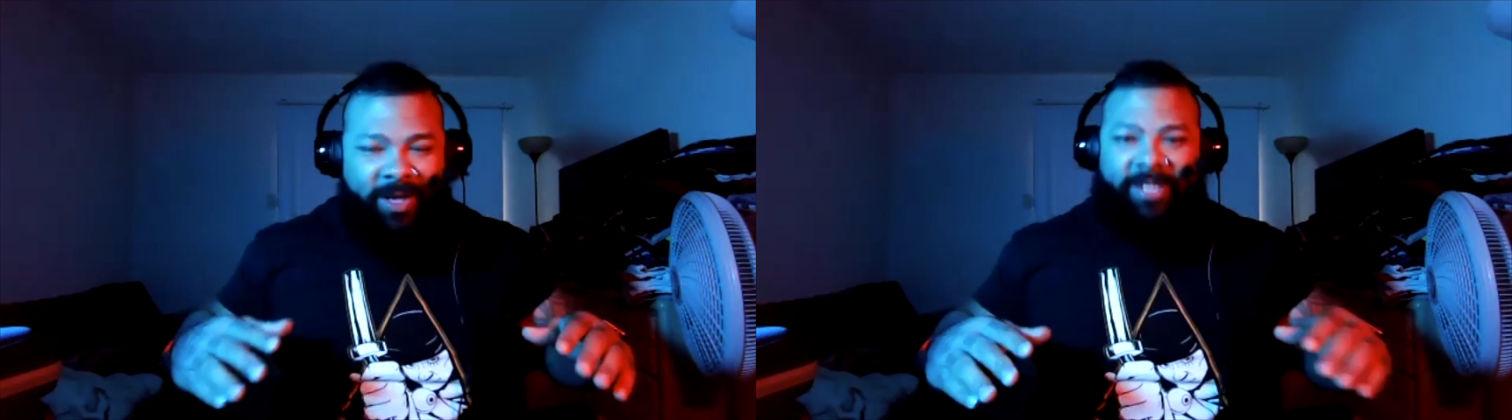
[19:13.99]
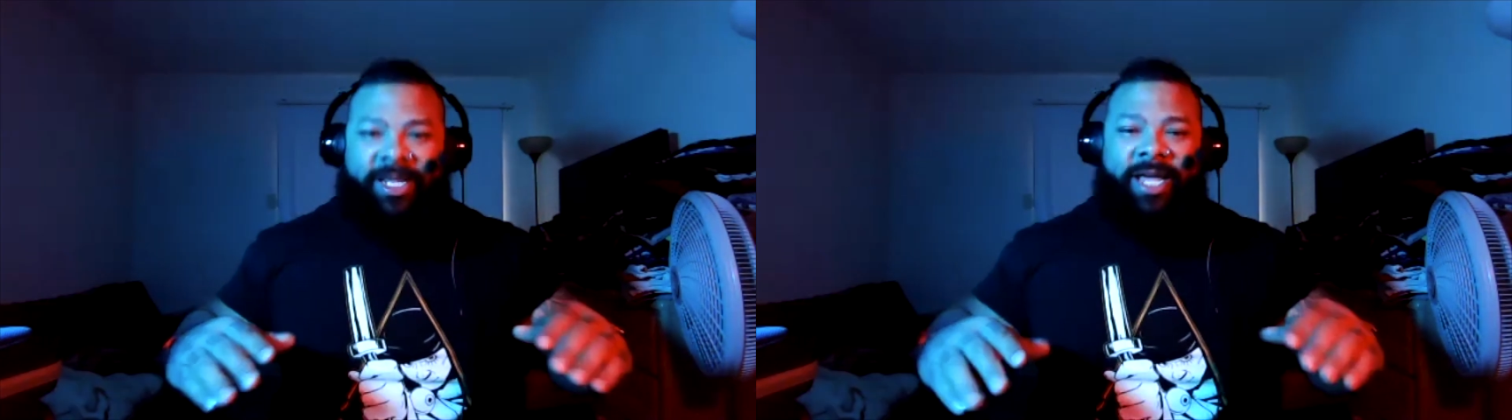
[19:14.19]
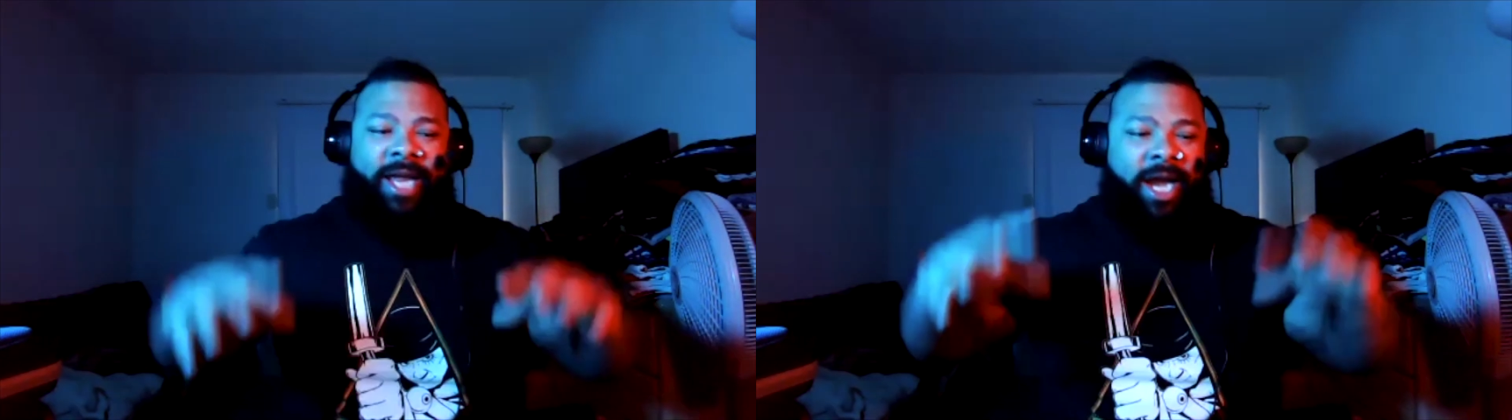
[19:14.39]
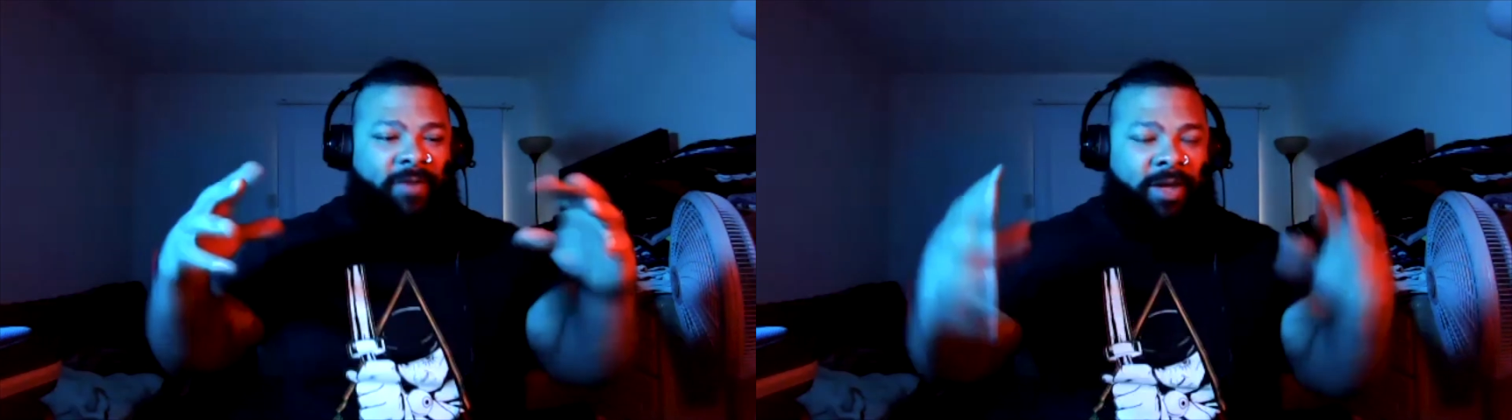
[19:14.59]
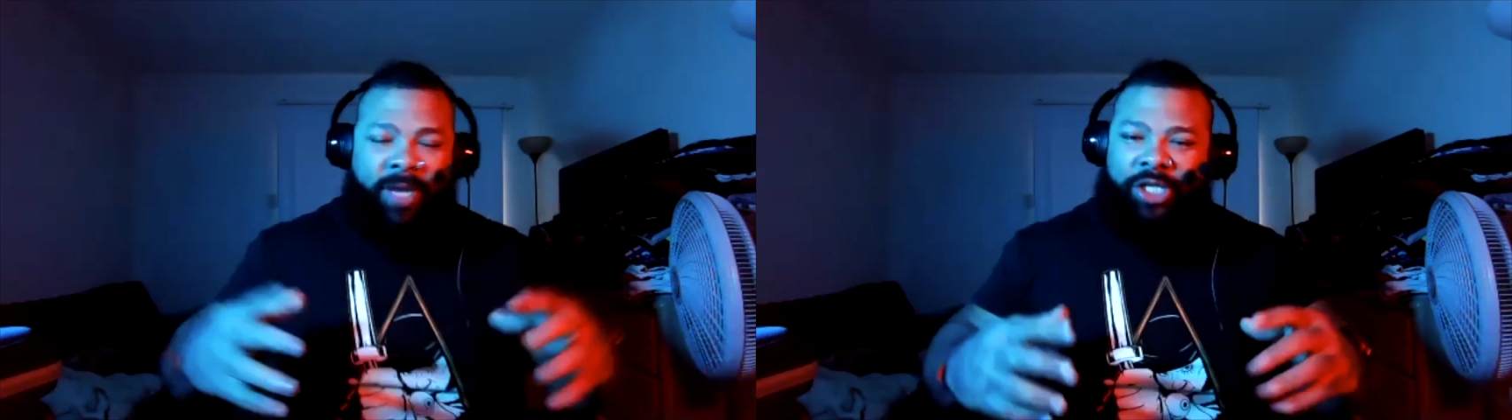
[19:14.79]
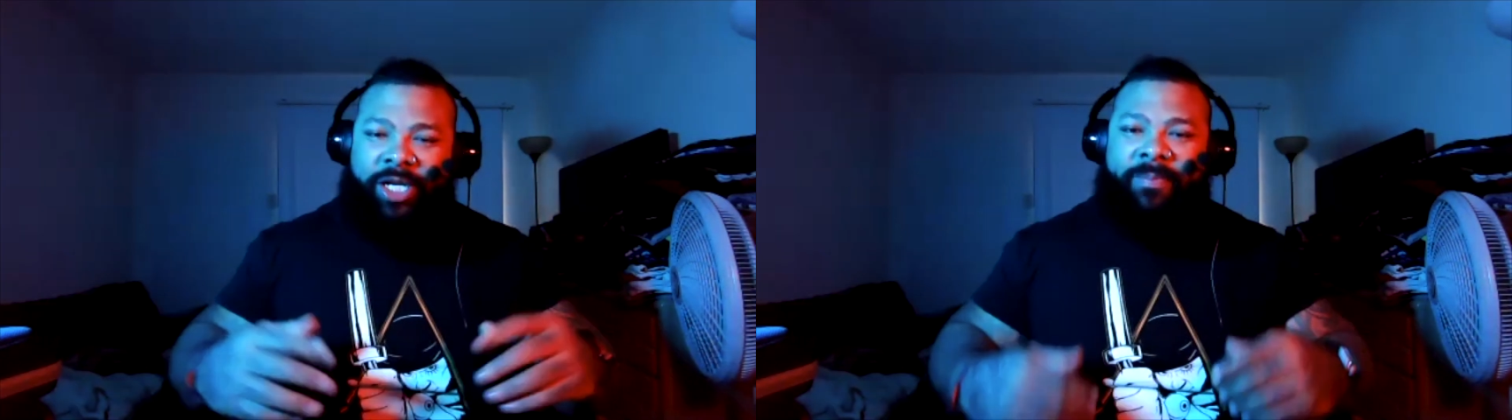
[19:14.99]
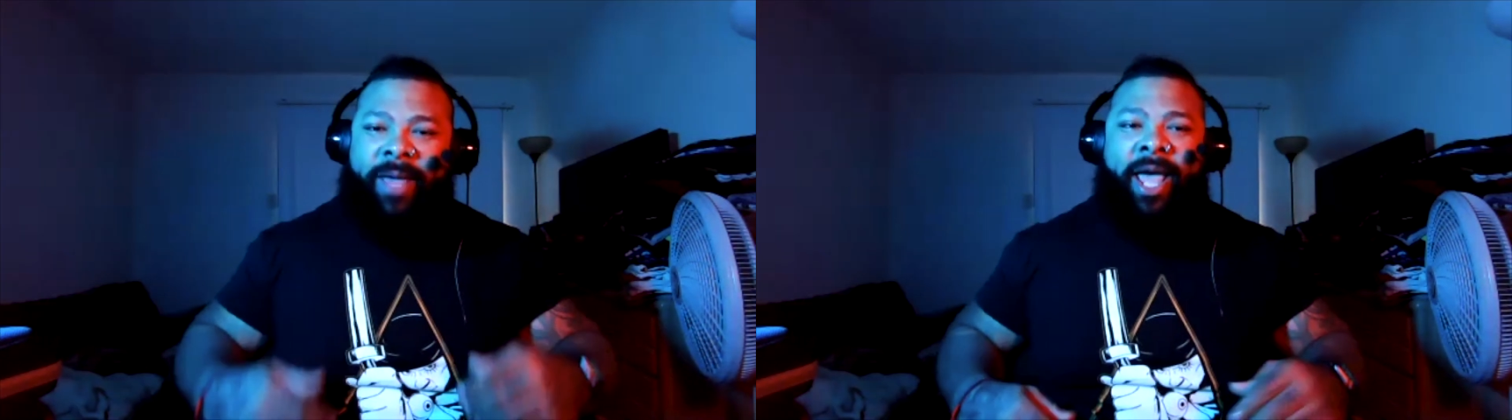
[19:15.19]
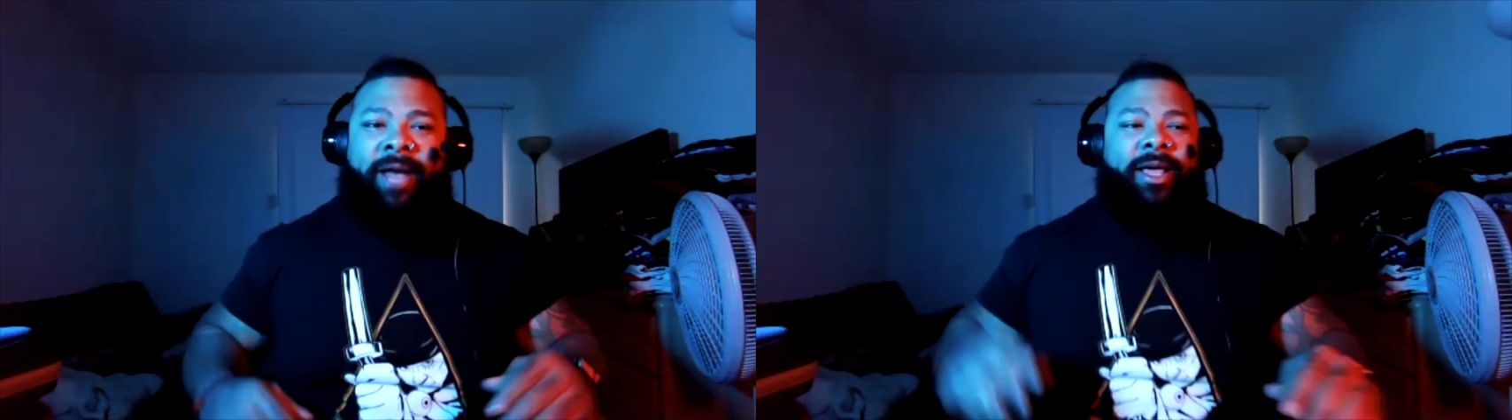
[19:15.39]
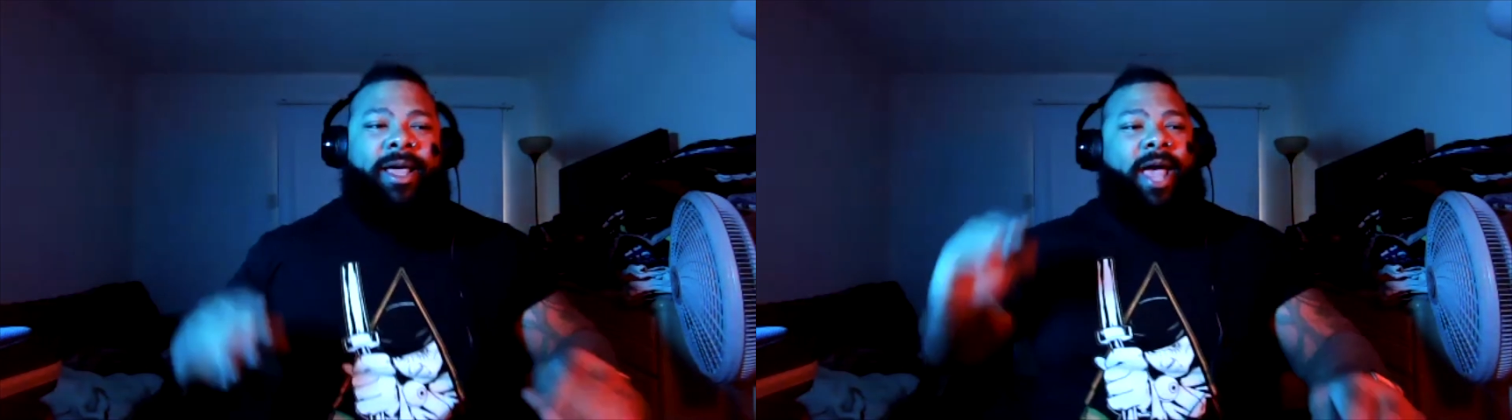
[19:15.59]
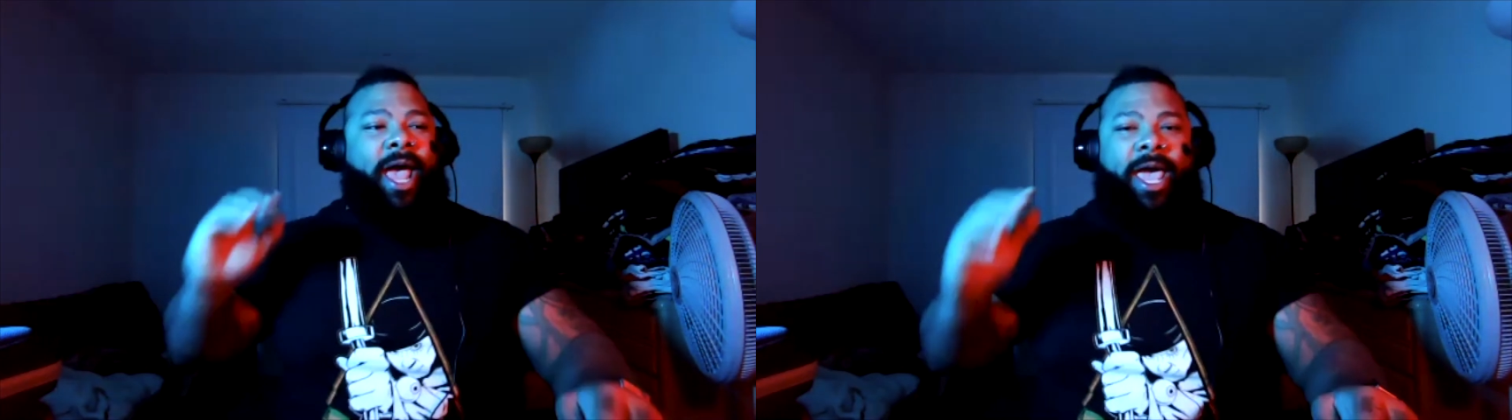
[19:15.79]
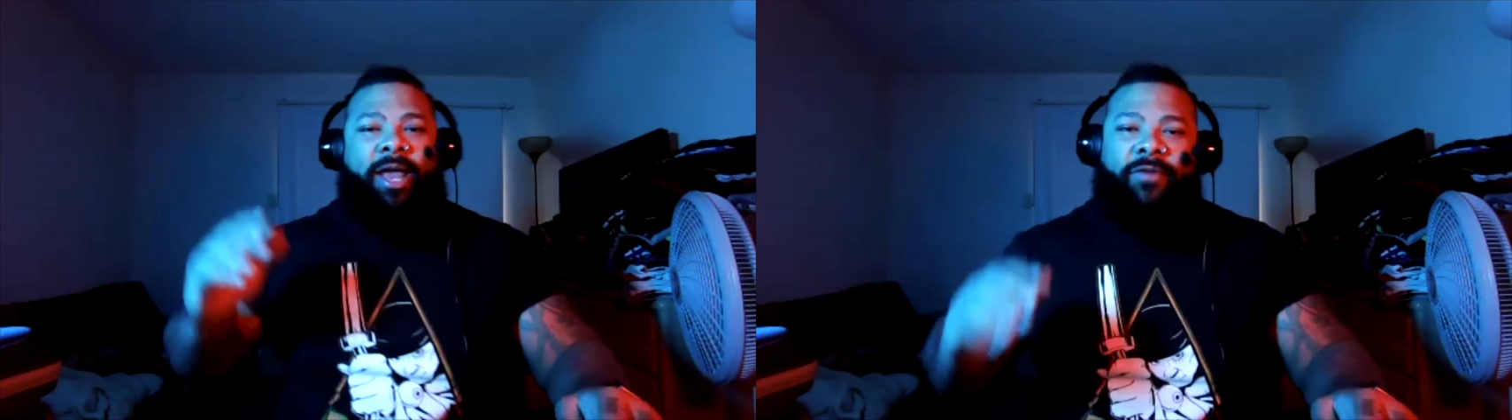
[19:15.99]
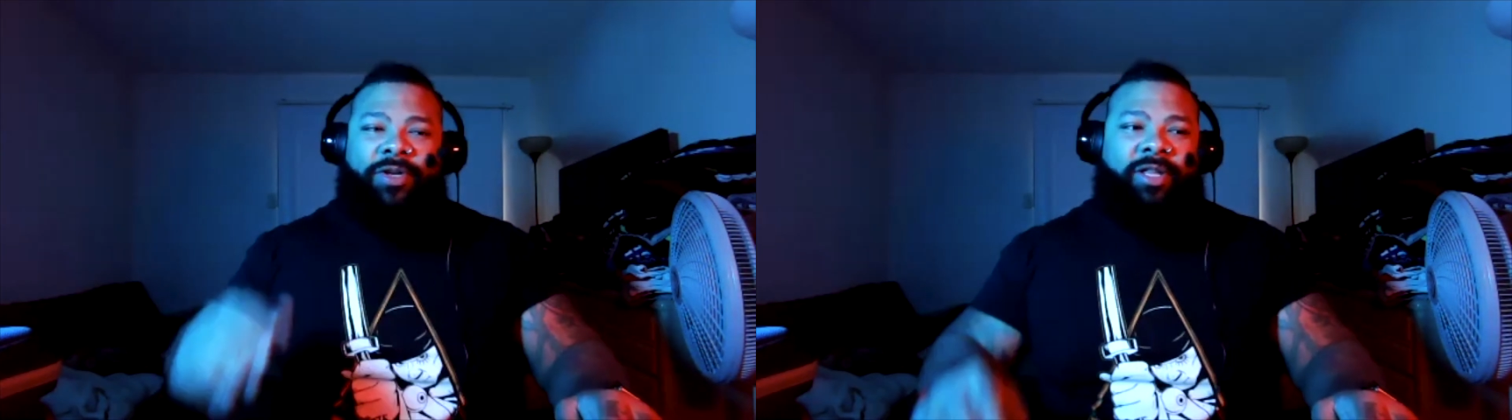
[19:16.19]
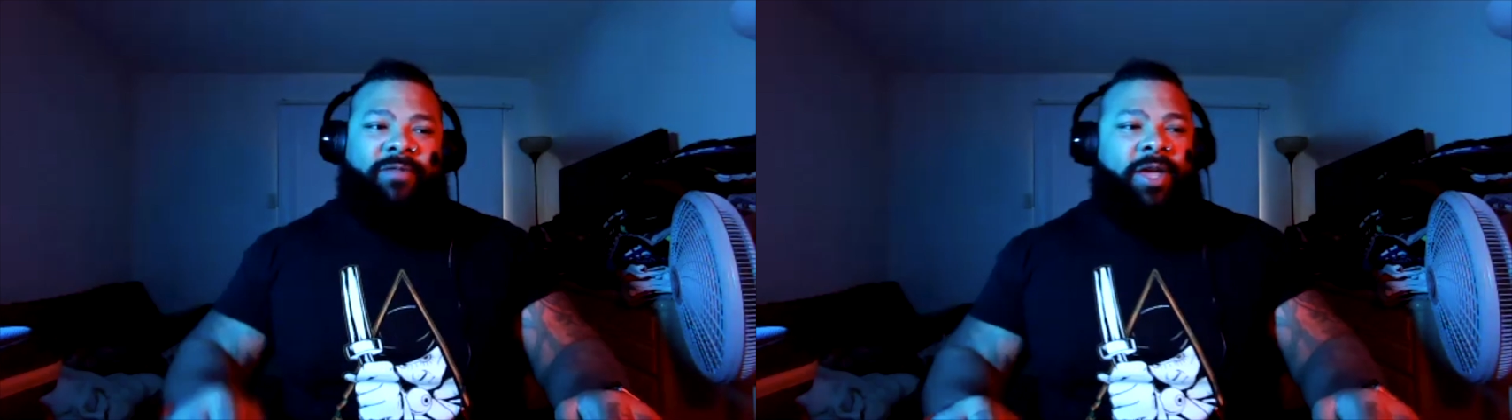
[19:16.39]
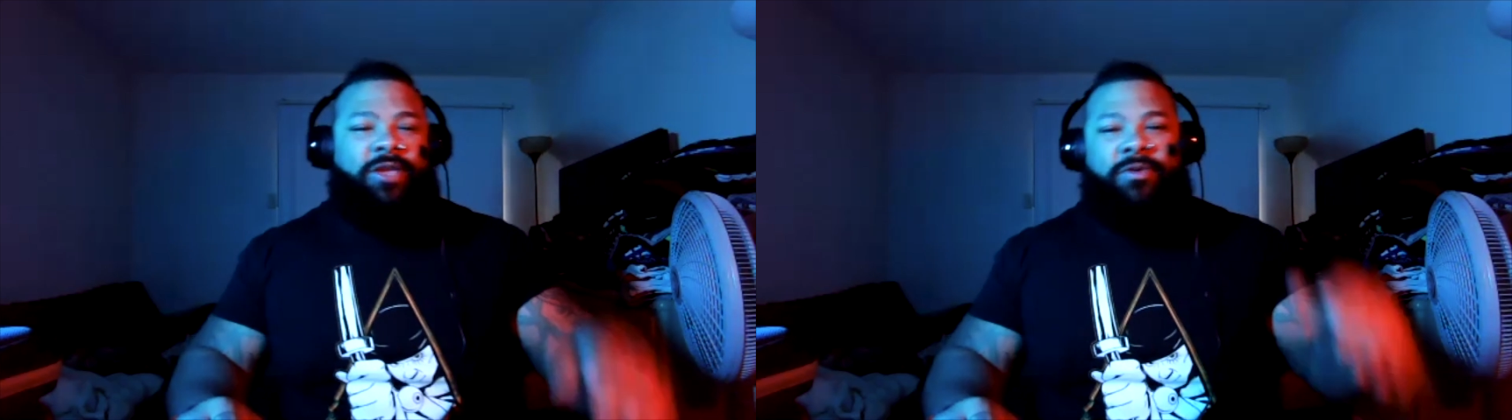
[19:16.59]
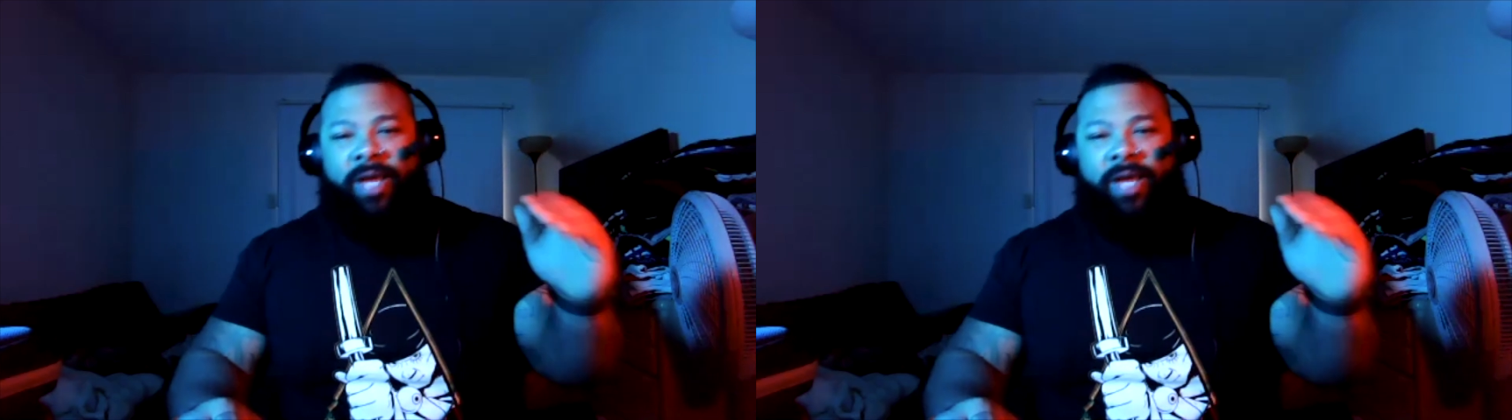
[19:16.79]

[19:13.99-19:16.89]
taken care of, get my shit packed. I head over to the venue.